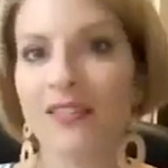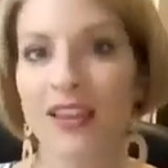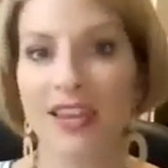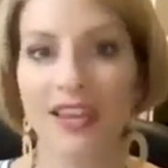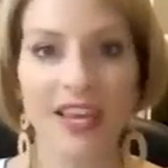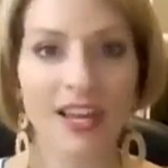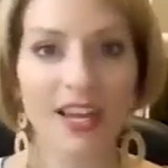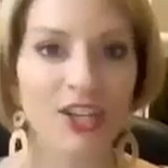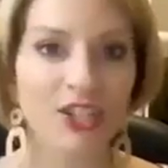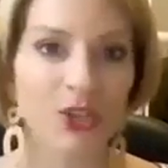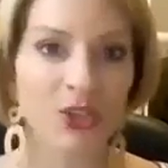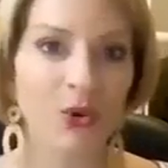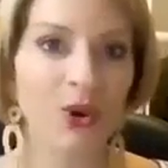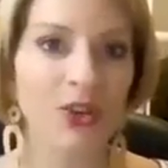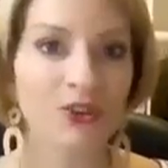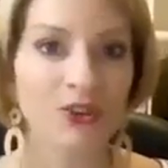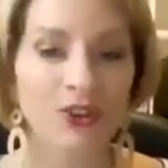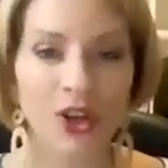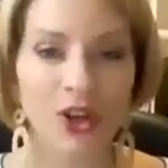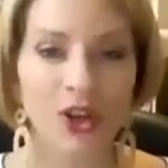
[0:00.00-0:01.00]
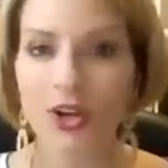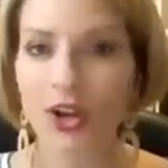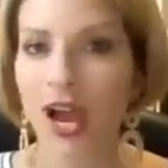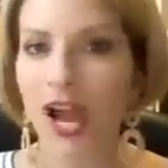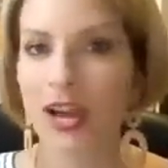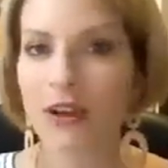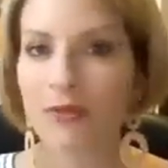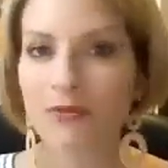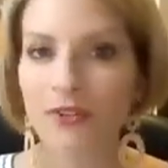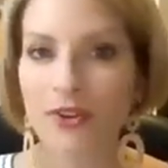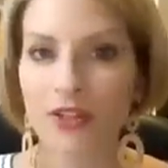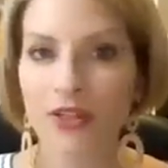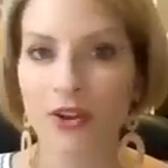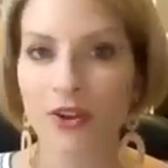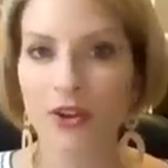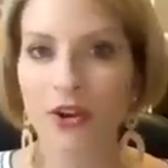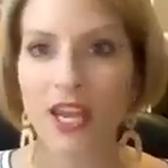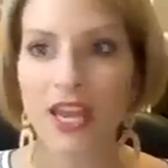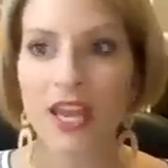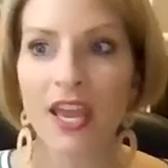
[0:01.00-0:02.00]
and they get a $200 item for
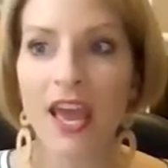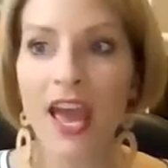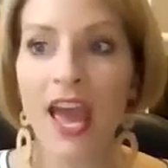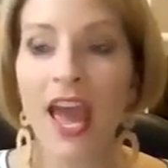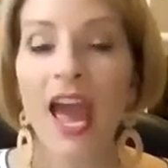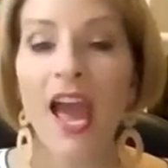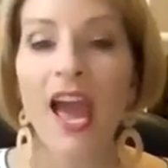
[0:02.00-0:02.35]
30.